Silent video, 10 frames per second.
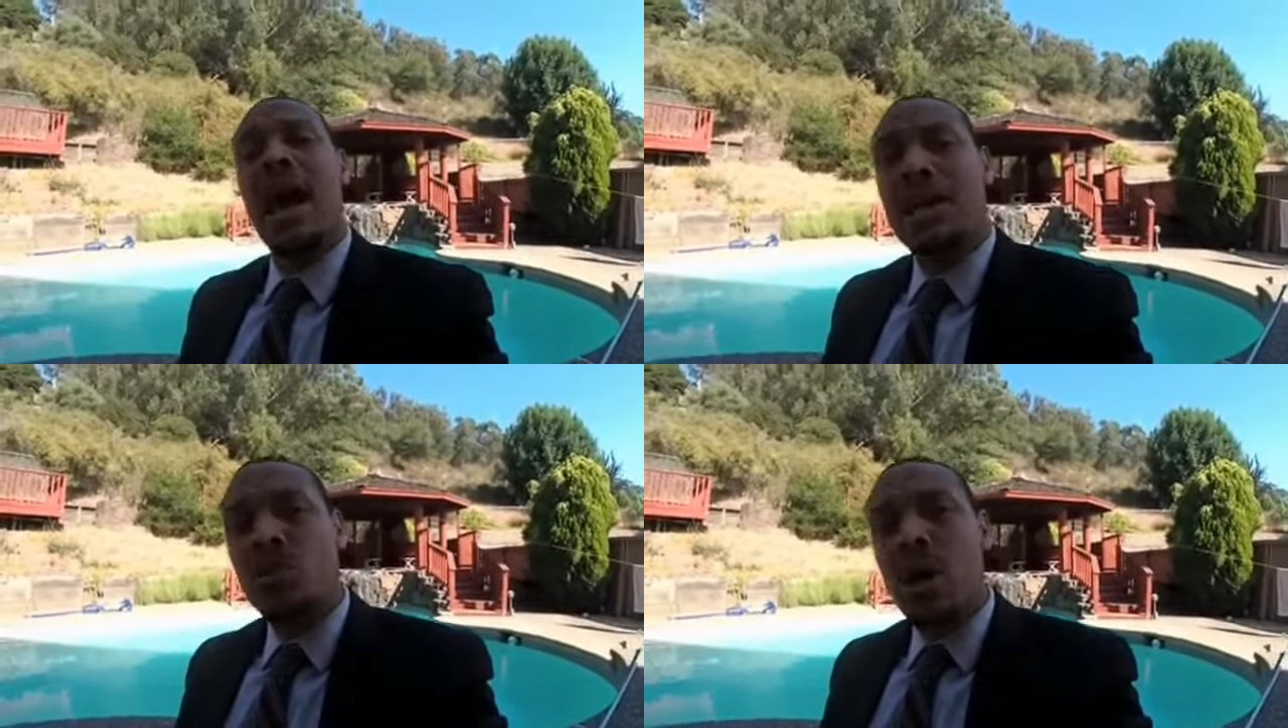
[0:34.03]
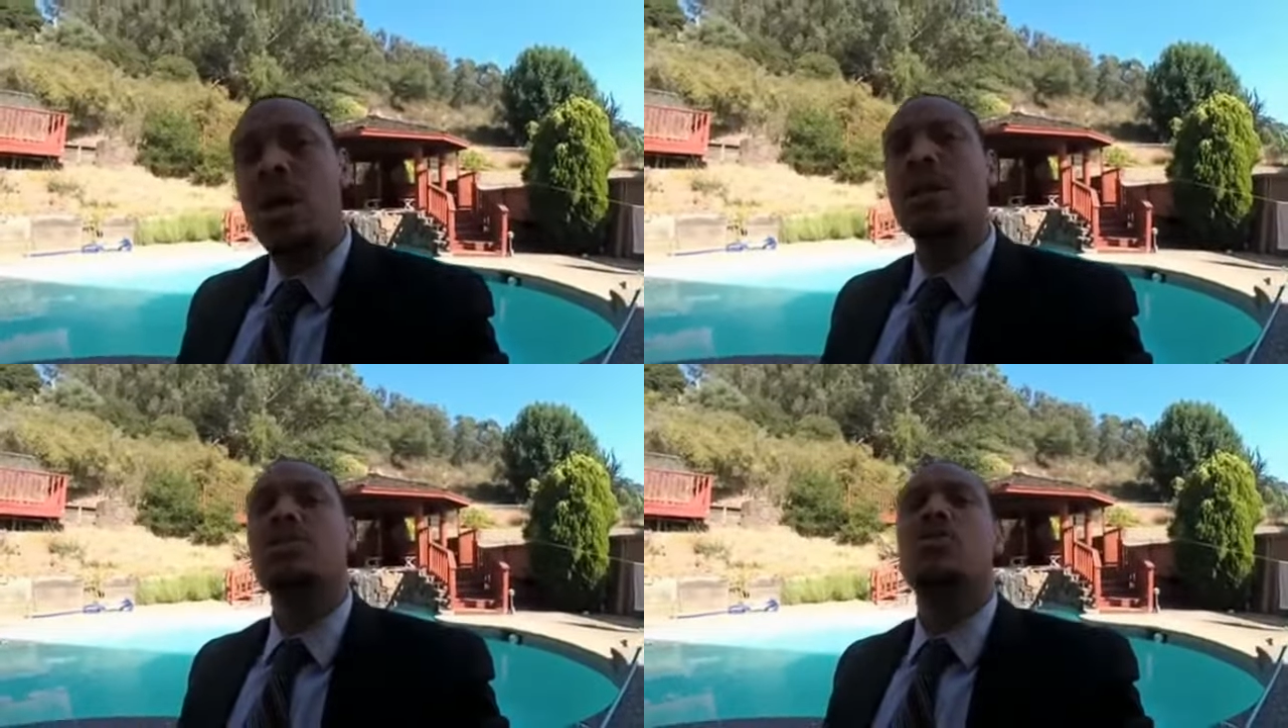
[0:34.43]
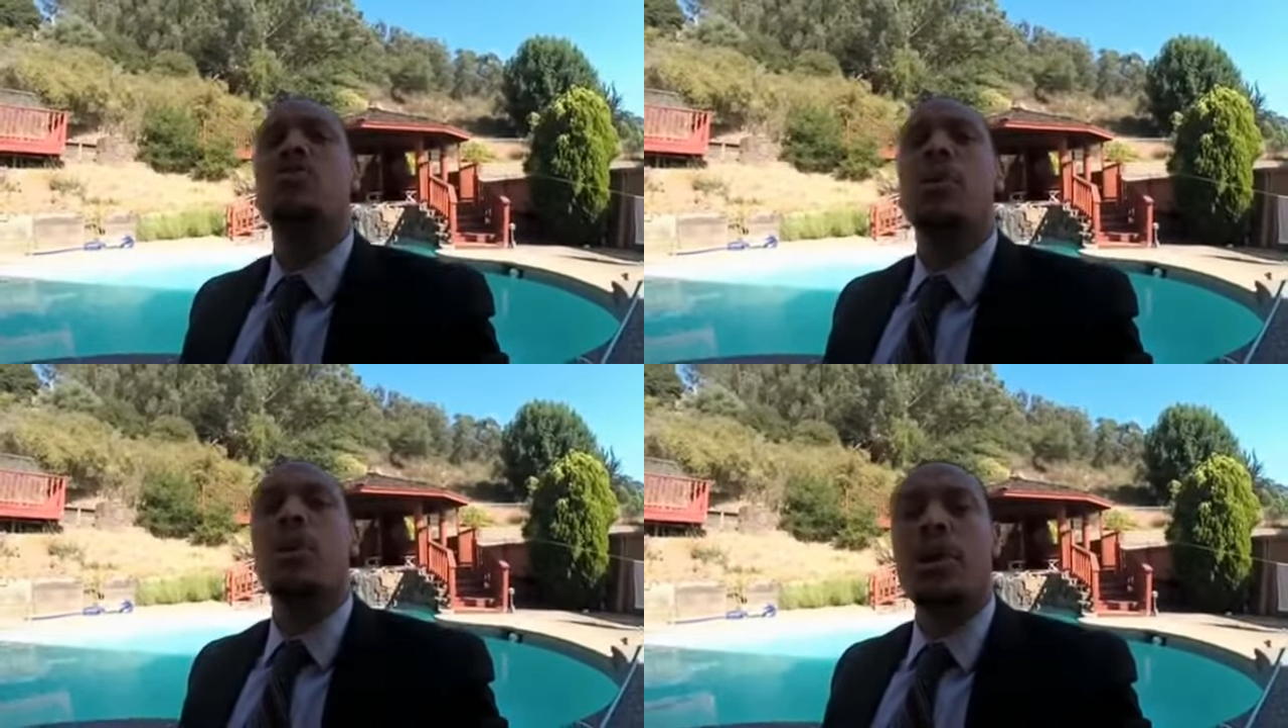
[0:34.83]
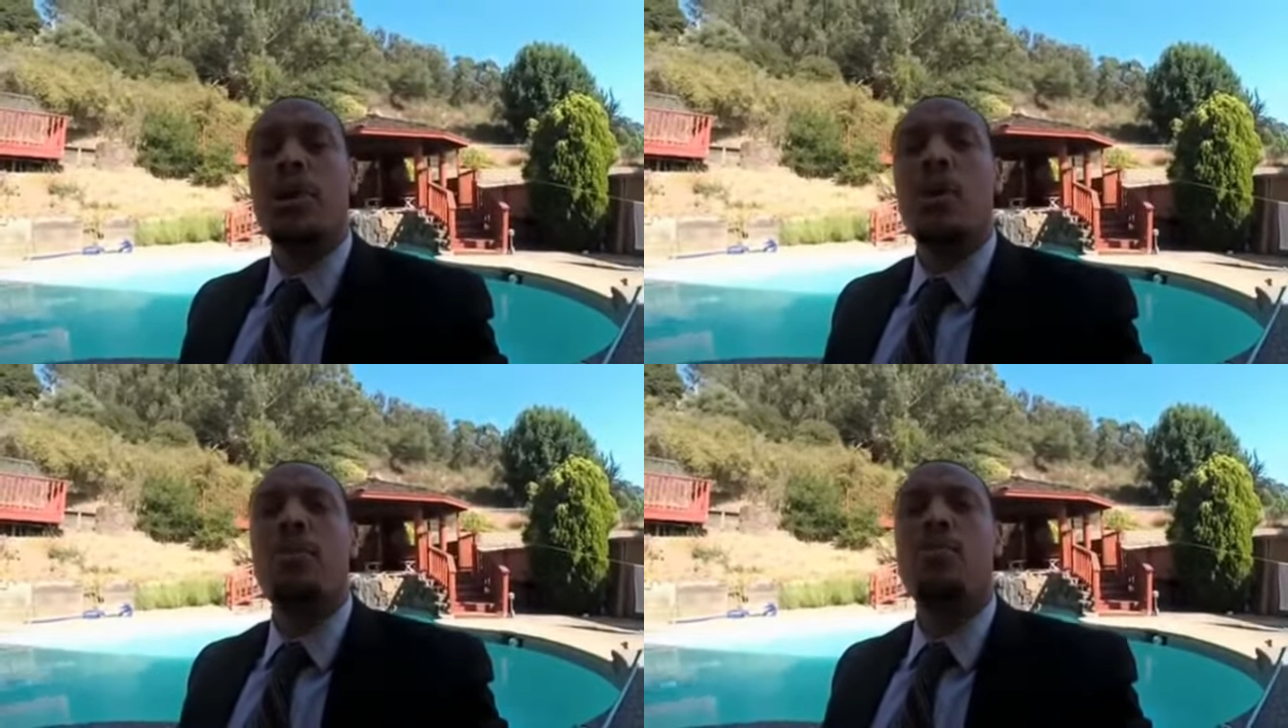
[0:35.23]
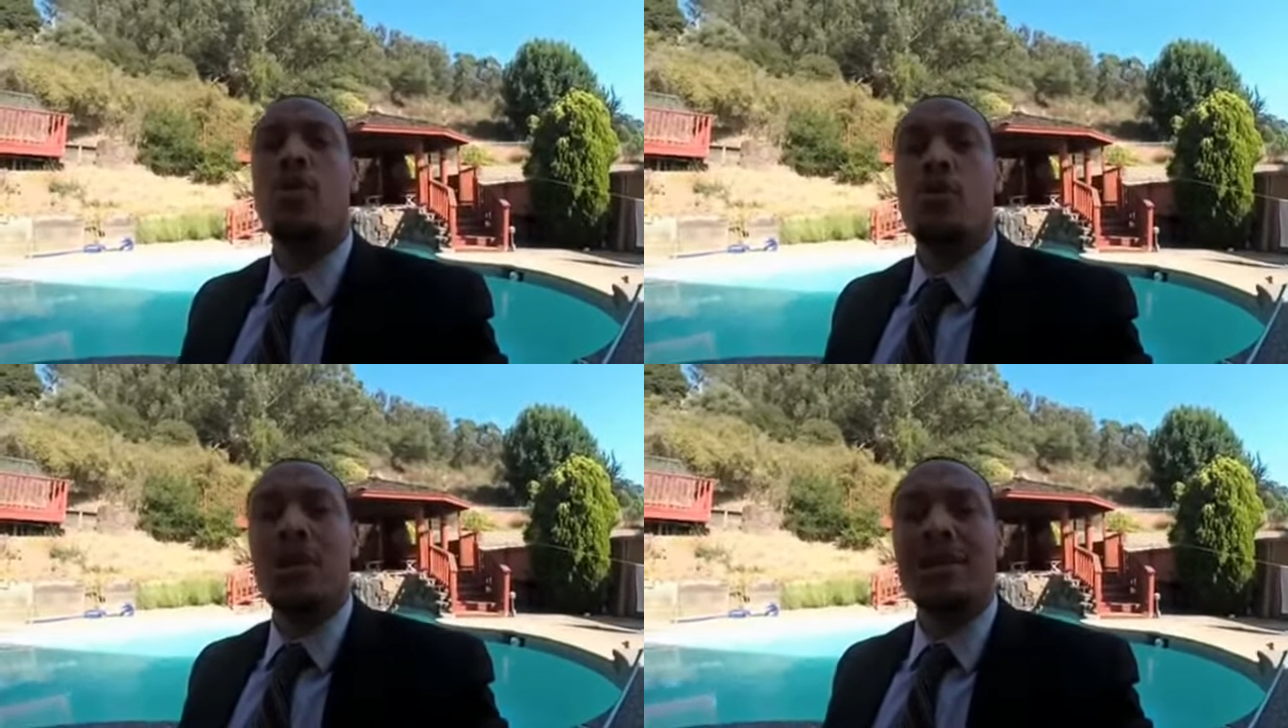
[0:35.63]
as well as through building your,
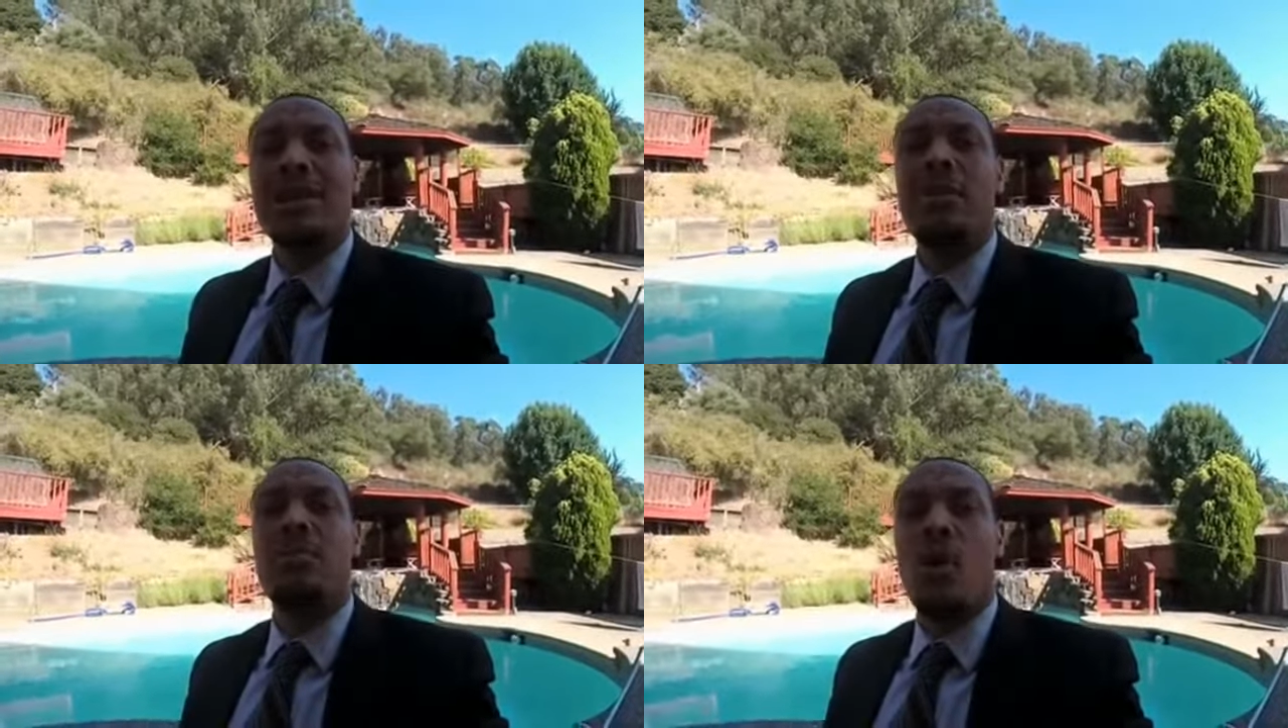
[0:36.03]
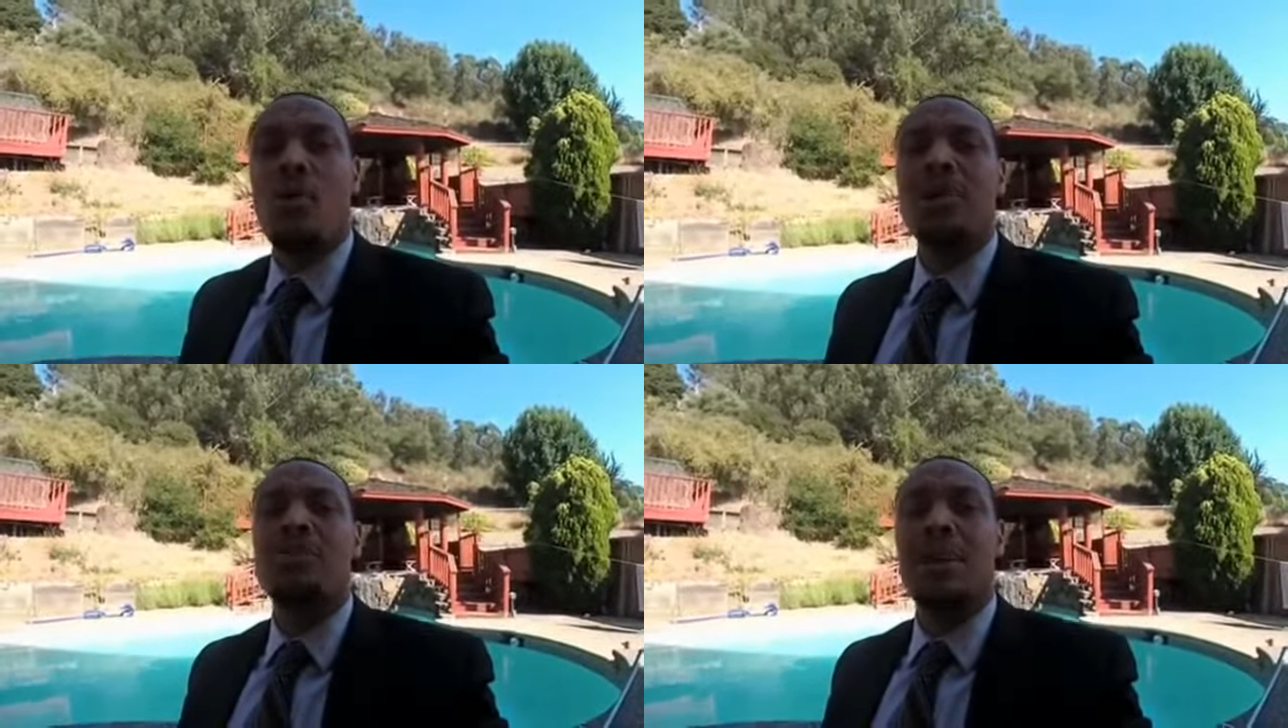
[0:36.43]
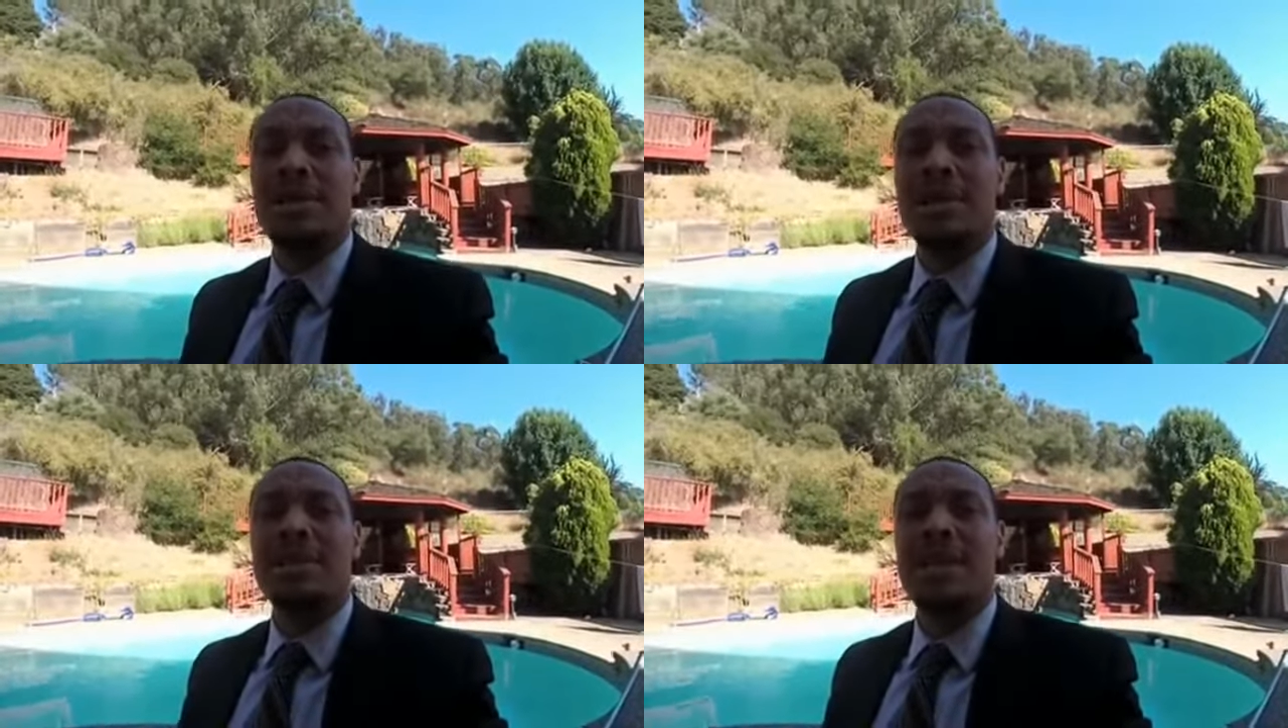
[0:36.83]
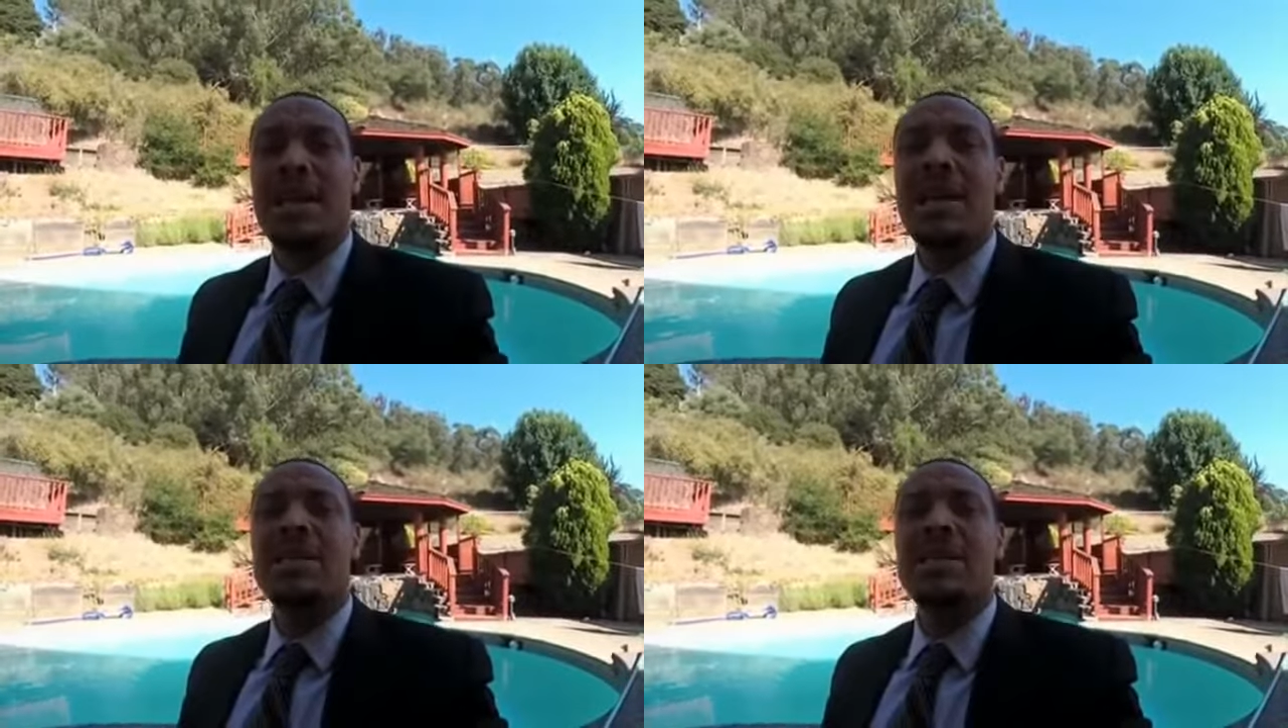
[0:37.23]
your real estate brokerage business